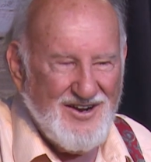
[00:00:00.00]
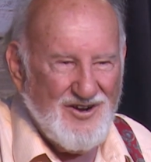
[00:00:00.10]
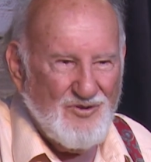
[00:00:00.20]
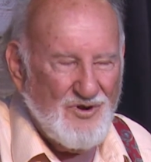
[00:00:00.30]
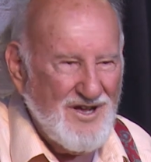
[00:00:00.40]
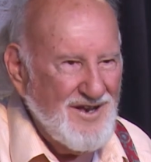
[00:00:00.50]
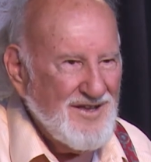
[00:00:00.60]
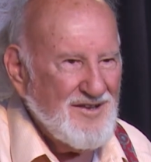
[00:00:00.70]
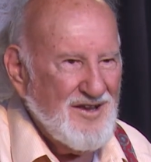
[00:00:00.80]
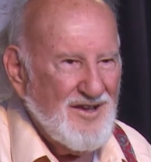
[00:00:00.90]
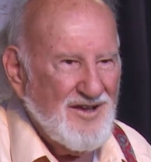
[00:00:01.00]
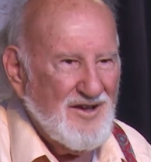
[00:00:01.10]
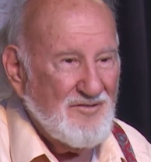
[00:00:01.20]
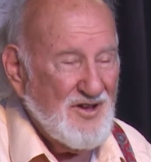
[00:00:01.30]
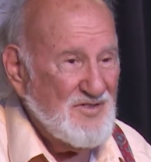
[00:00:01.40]
Well,
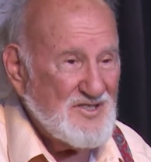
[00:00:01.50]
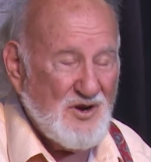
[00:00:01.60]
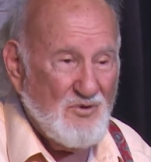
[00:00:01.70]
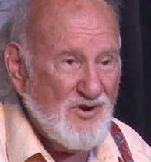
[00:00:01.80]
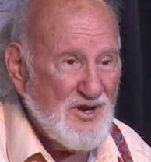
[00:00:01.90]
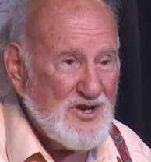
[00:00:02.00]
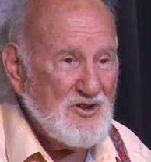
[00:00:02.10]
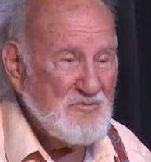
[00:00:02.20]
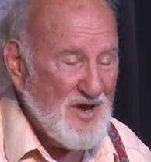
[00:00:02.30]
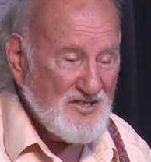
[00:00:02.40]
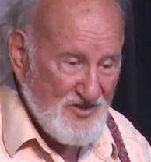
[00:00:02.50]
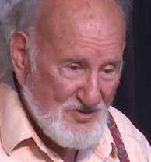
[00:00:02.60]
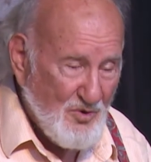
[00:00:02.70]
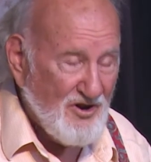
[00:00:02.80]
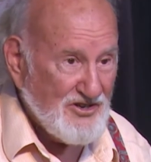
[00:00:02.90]
if he's at work in you, it means there's
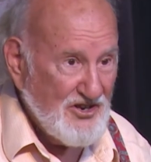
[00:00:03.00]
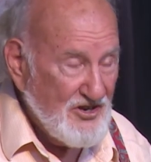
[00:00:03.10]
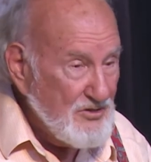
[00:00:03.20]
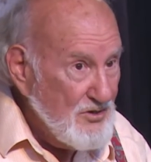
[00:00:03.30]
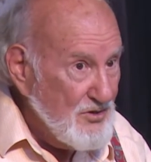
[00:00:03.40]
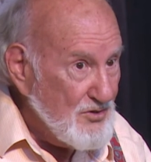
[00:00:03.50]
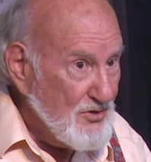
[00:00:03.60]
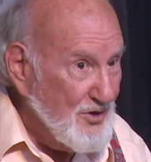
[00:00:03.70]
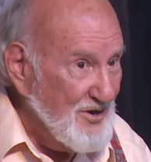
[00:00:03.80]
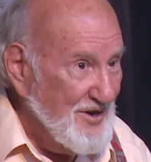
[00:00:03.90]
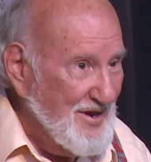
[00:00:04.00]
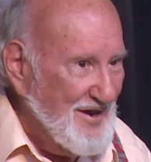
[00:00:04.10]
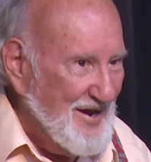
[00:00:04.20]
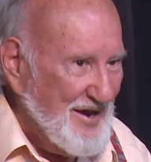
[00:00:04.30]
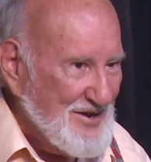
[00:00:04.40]
work to do
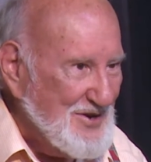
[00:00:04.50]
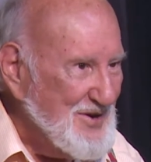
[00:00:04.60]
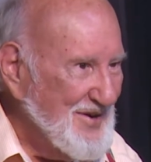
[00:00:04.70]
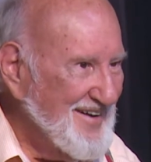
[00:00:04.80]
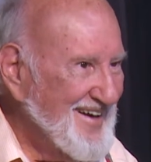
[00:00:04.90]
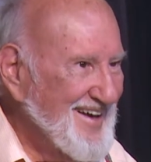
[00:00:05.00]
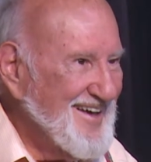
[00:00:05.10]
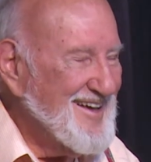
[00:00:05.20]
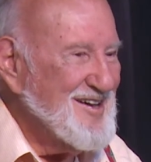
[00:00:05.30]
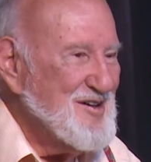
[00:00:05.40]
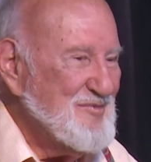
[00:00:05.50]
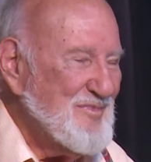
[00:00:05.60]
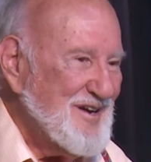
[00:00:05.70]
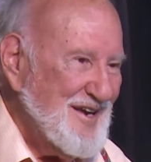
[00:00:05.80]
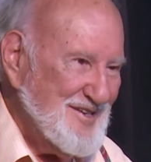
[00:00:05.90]
in you.
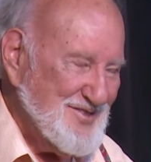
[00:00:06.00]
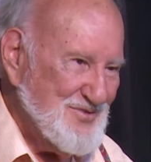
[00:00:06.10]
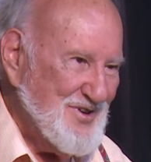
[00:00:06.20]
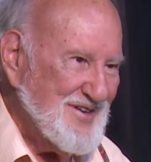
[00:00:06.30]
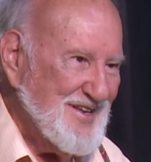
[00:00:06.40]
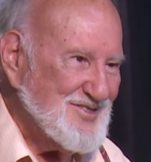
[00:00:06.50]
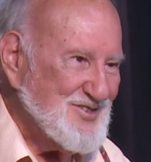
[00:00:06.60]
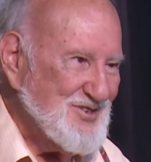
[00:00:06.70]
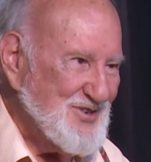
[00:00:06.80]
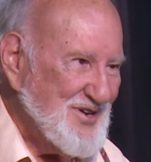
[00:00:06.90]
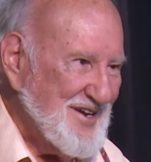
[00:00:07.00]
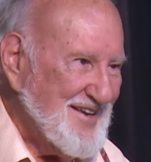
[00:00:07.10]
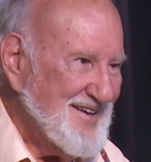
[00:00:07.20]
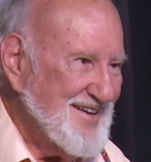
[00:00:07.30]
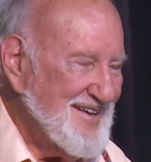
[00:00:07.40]
But he's the one that's doing
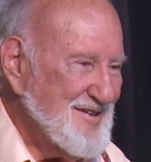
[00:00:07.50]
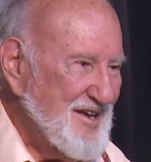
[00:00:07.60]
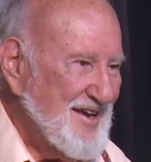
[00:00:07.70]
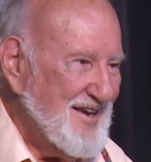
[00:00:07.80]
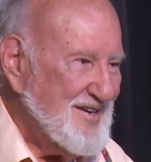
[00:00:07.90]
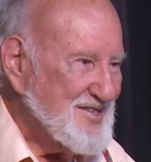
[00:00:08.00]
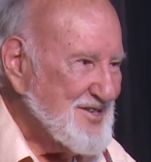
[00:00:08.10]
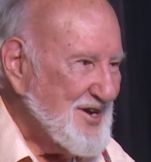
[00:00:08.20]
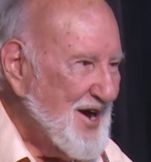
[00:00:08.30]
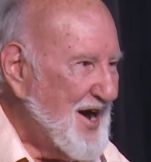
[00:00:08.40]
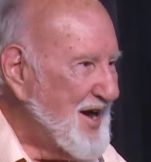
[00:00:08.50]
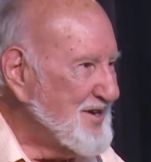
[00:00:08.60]
it. It is God